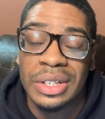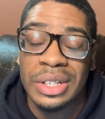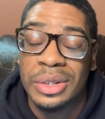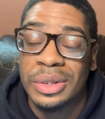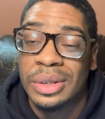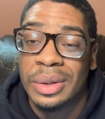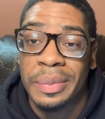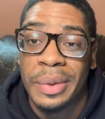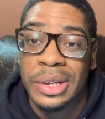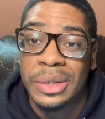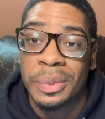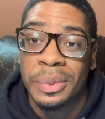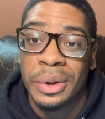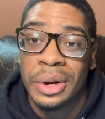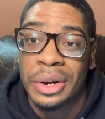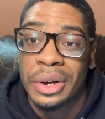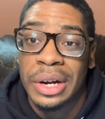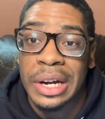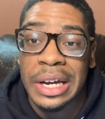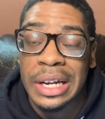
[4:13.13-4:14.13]
he was the best
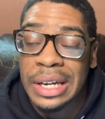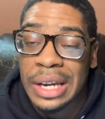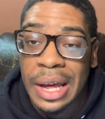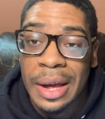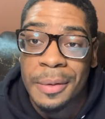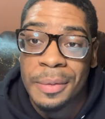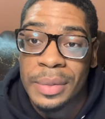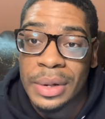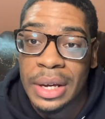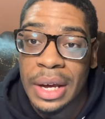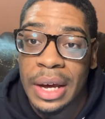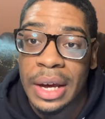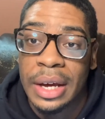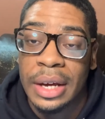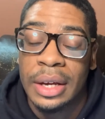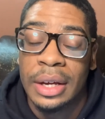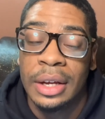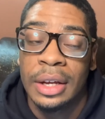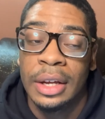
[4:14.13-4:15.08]
player in the N B A.